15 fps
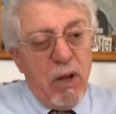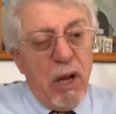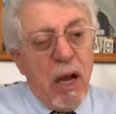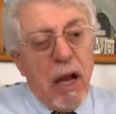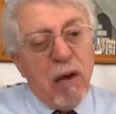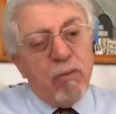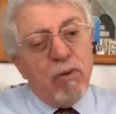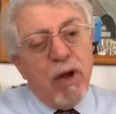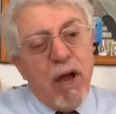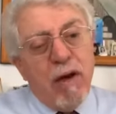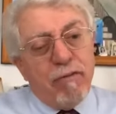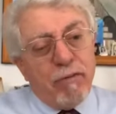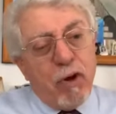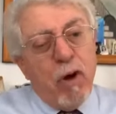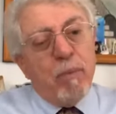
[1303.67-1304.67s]
and we
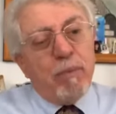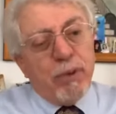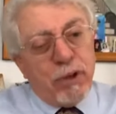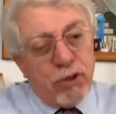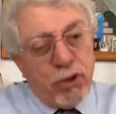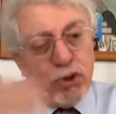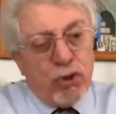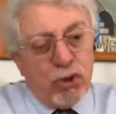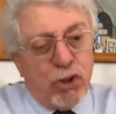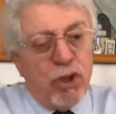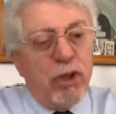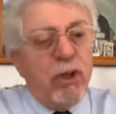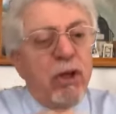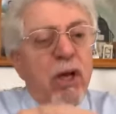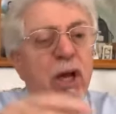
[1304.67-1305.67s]
have
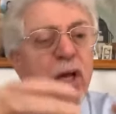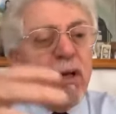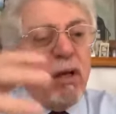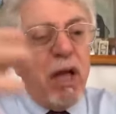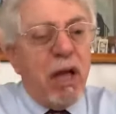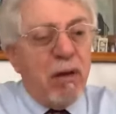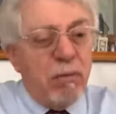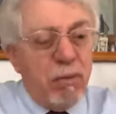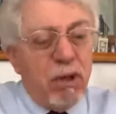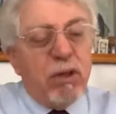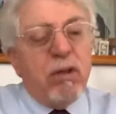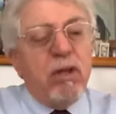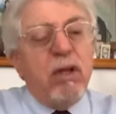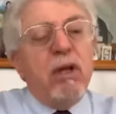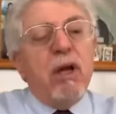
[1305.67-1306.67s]
competition and
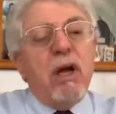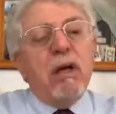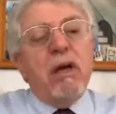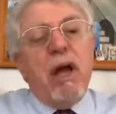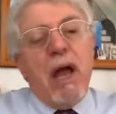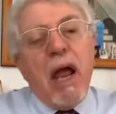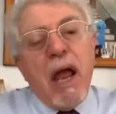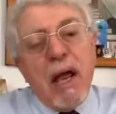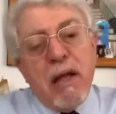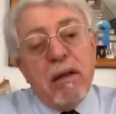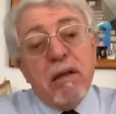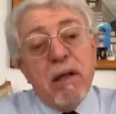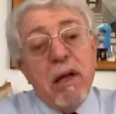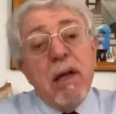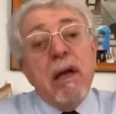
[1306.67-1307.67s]
enmity and
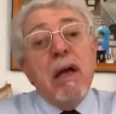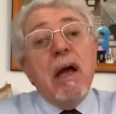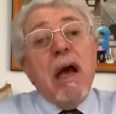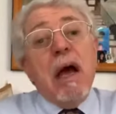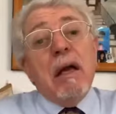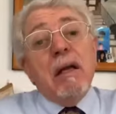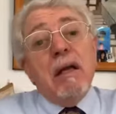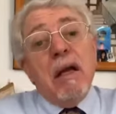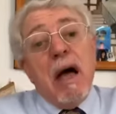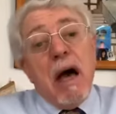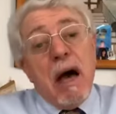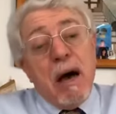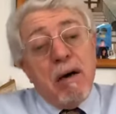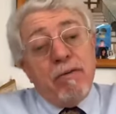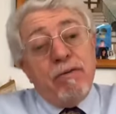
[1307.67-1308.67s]
hate and
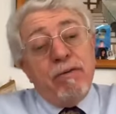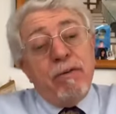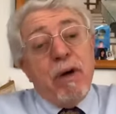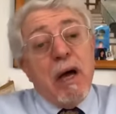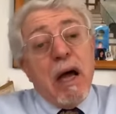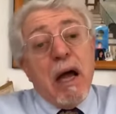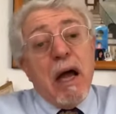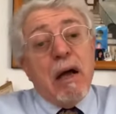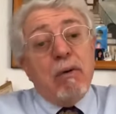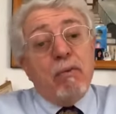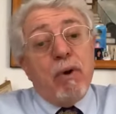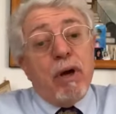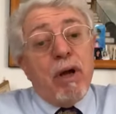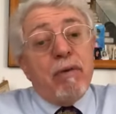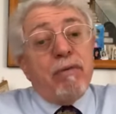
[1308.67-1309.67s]
love and
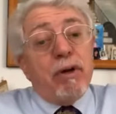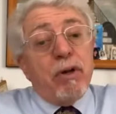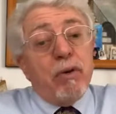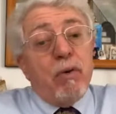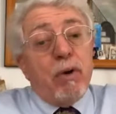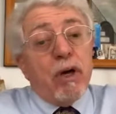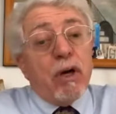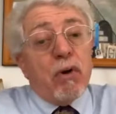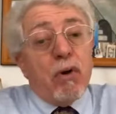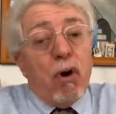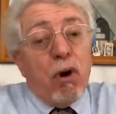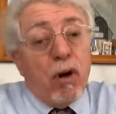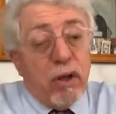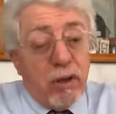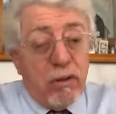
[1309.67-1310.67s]
whatever you want to
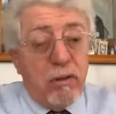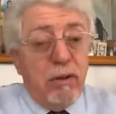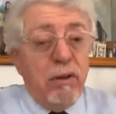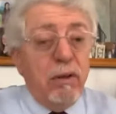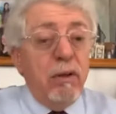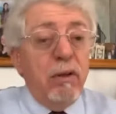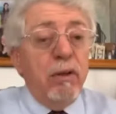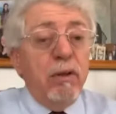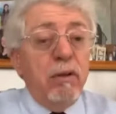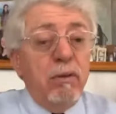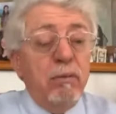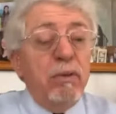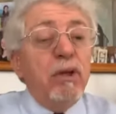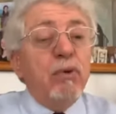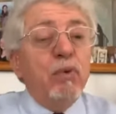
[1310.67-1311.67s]
call it
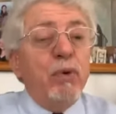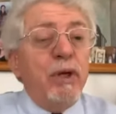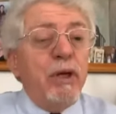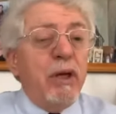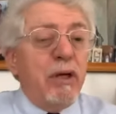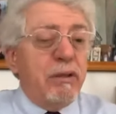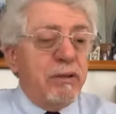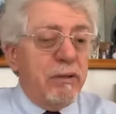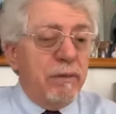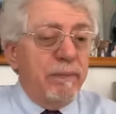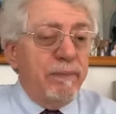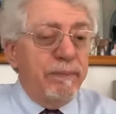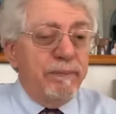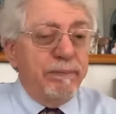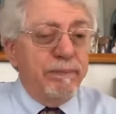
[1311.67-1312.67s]
between us.
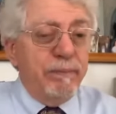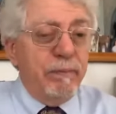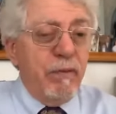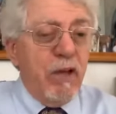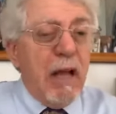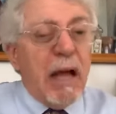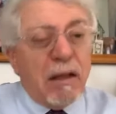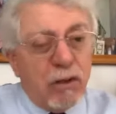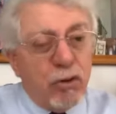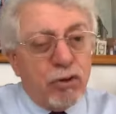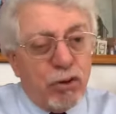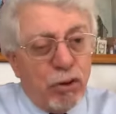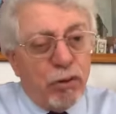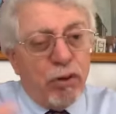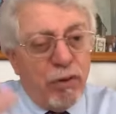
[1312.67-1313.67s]
Like the
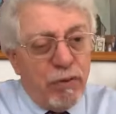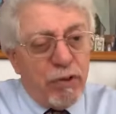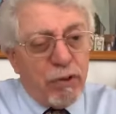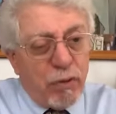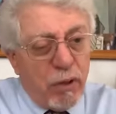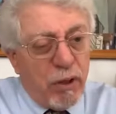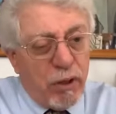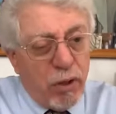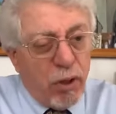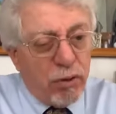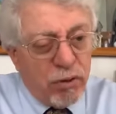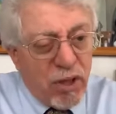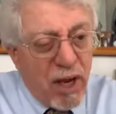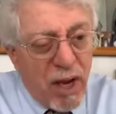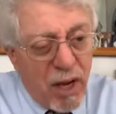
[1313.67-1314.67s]
children of Israel in
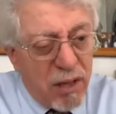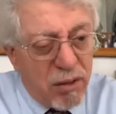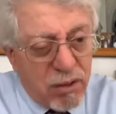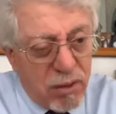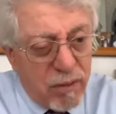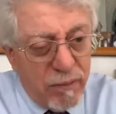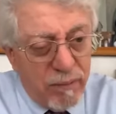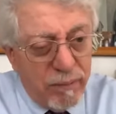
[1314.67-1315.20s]
those days.